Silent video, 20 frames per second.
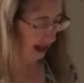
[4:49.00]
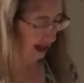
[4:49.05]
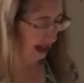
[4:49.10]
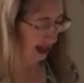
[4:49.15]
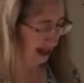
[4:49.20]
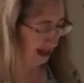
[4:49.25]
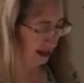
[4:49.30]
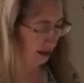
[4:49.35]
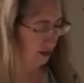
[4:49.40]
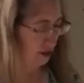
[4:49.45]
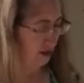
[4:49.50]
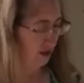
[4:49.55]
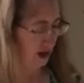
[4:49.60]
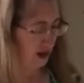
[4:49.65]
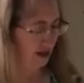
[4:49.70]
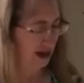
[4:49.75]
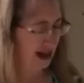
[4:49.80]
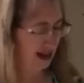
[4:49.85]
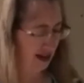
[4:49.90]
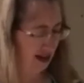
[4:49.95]
like to move it
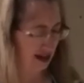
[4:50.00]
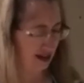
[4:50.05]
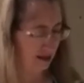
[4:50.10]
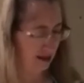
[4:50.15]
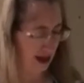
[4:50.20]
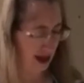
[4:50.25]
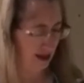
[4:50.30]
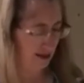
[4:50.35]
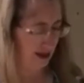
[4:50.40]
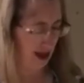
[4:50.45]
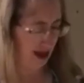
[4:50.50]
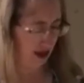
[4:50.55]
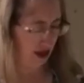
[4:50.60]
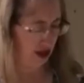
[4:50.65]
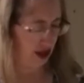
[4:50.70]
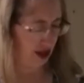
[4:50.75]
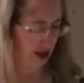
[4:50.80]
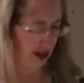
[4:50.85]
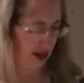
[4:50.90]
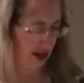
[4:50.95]
around a little bit, make
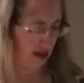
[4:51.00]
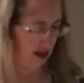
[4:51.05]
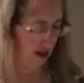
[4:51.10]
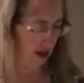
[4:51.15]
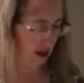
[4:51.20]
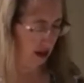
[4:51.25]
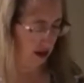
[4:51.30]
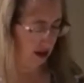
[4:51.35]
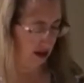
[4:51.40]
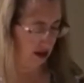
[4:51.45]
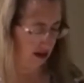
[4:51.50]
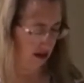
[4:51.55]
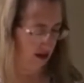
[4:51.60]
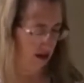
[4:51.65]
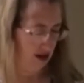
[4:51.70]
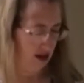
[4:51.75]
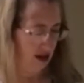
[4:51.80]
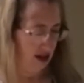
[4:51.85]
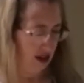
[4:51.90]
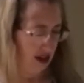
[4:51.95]
sure that it's all
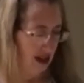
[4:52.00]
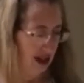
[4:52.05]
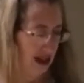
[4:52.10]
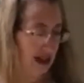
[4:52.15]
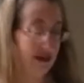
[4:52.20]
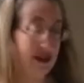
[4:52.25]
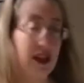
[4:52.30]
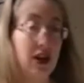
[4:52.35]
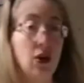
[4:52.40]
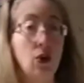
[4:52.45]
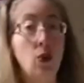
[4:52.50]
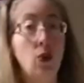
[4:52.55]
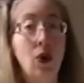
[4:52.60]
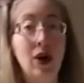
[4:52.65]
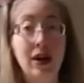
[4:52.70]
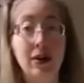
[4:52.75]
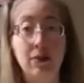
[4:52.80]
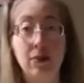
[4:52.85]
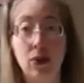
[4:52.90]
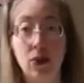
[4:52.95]
even.
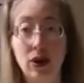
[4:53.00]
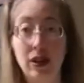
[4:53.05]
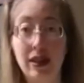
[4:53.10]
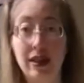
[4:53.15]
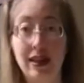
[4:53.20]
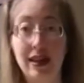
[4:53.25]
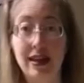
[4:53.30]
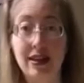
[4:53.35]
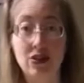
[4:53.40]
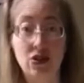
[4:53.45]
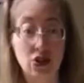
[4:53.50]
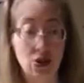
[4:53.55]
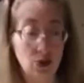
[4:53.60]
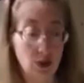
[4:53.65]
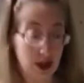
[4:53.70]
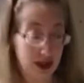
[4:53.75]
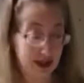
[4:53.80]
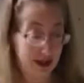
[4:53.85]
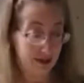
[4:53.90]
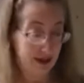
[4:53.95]
One important thing is you
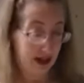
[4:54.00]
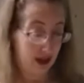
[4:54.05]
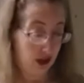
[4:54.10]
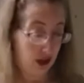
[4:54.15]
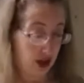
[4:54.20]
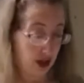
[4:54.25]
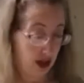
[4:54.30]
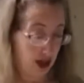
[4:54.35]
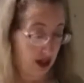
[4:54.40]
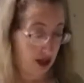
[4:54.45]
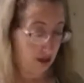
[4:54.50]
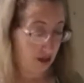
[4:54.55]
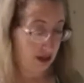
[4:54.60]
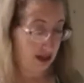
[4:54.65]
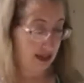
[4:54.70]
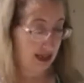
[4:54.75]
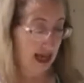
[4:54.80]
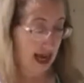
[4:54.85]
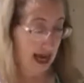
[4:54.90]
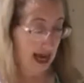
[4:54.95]
want to make sure that you
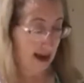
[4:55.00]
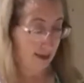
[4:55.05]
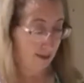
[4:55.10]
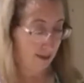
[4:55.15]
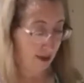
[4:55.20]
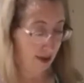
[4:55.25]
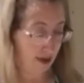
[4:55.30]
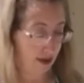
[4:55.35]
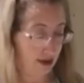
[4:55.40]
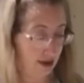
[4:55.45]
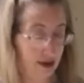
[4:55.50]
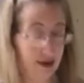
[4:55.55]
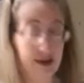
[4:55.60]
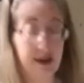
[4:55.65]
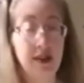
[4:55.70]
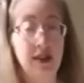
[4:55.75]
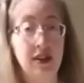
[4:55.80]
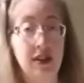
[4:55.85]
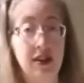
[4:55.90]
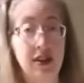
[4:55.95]
tap
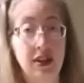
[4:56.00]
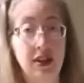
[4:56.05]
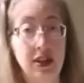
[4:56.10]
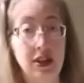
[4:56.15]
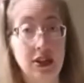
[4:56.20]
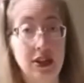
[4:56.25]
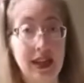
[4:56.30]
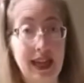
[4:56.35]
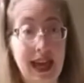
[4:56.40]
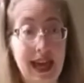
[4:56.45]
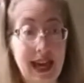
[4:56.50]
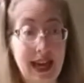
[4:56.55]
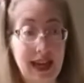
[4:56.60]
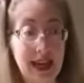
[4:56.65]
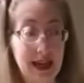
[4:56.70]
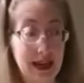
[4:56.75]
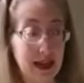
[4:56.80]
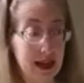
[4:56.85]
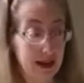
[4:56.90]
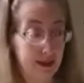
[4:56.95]
your cake
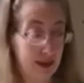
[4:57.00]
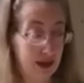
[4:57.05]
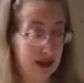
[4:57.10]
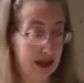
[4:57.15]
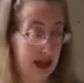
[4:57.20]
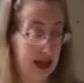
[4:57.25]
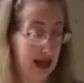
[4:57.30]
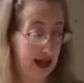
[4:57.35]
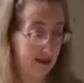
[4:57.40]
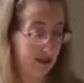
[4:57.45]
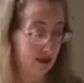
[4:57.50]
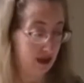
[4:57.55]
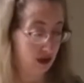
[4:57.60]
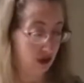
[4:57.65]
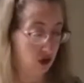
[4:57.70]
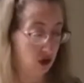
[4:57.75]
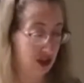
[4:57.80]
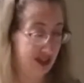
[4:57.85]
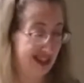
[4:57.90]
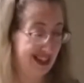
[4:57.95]
a couple times
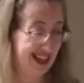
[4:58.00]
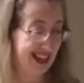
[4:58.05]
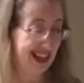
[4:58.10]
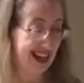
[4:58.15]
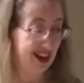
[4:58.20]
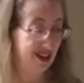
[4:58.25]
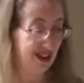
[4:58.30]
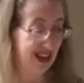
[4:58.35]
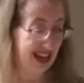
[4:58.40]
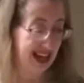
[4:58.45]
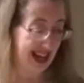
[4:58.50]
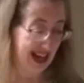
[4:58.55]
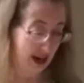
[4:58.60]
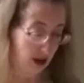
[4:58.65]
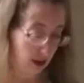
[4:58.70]
just to get out any air